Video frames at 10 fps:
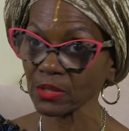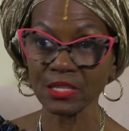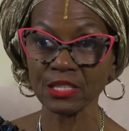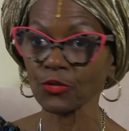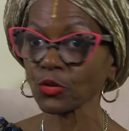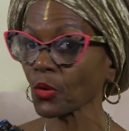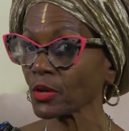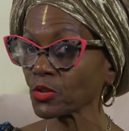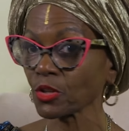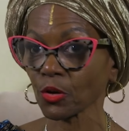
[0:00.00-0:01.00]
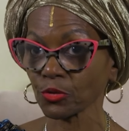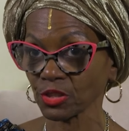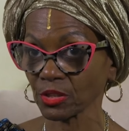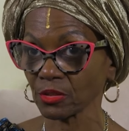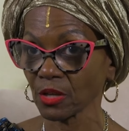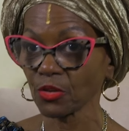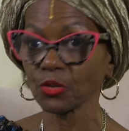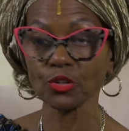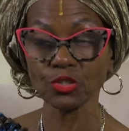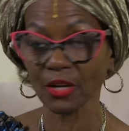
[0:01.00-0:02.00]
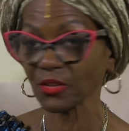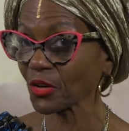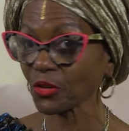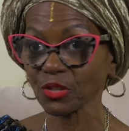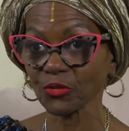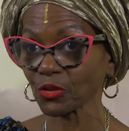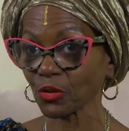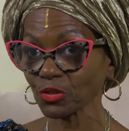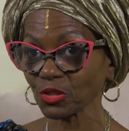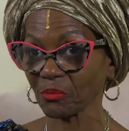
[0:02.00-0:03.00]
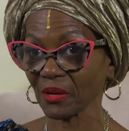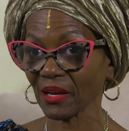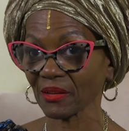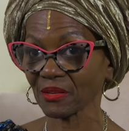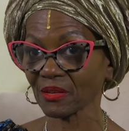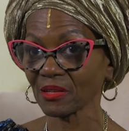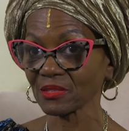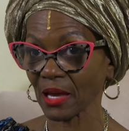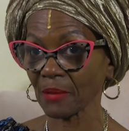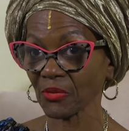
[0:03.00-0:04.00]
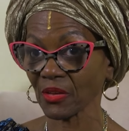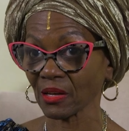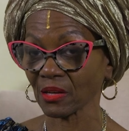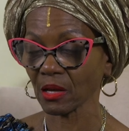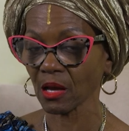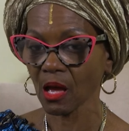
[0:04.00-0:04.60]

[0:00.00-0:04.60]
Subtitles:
It says if you're going to the ocean, you go straight to the ocean for an ocean bath. Same thing.